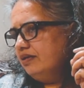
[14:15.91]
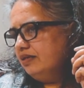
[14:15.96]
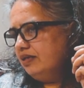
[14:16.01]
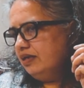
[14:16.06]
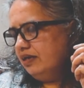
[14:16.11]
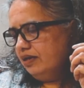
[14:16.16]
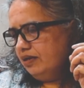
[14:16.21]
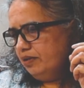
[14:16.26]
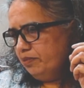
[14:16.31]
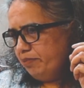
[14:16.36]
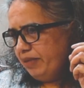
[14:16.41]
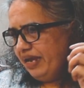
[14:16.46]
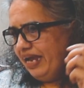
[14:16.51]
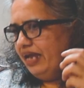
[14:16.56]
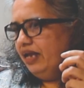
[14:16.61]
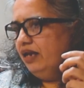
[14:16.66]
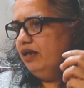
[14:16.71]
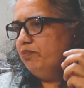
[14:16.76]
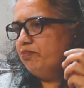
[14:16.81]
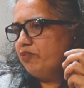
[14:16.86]
The
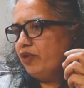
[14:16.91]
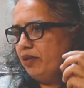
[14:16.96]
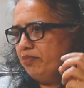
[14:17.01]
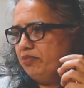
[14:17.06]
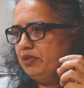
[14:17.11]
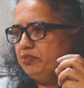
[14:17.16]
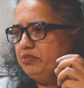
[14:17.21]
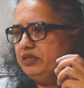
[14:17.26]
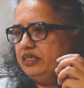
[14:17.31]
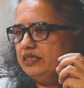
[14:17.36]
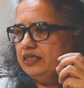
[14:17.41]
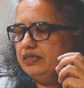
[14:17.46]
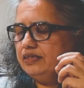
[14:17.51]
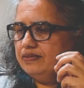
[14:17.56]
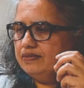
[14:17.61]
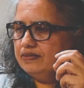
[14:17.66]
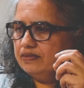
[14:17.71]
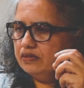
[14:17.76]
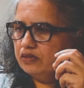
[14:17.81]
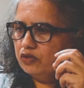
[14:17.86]
main problem
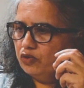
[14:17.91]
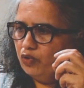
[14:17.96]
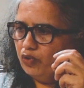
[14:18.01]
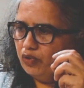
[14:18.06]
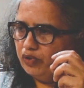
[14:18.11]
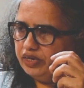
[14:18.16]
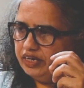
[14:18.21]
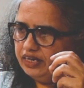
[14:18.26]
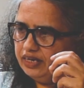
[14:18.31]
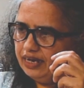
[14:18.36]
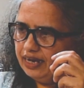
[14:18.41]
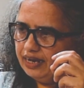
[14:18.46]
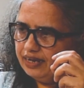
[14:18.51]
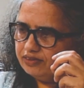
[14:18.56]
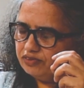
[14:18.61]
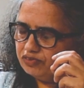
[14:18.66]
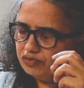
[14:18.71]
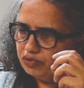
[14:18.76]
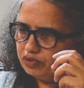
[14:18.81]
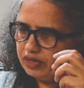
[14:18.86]
is coding
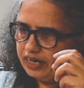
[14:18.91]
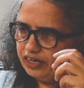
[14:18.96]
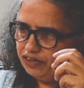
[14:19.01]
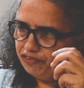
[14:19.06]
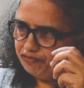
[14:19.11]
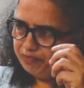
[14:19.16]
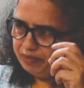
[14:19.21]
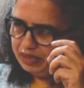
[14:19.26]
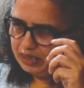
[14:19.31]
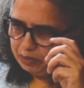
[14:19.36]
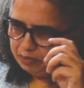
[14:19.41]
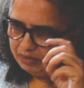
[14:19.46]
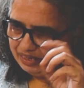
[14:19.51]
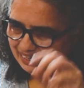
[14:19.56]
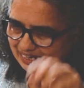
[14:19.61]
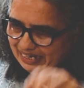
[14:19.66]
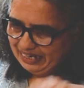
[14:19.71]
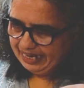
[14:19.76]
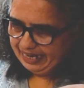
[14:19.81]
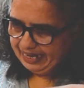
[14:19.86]
has to kind of become
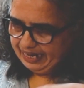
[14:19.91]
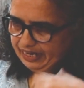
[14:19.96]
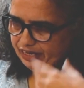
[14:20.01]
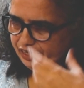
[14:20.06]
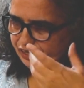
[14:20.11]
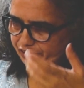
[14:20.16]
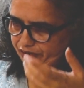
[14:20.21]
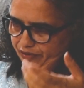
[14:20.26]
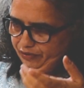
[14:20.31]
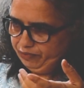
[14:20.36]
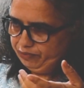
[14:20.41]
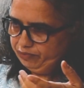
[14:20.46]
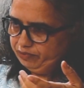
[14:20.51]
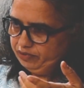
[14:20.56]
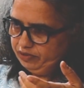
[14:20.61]
inherent in you.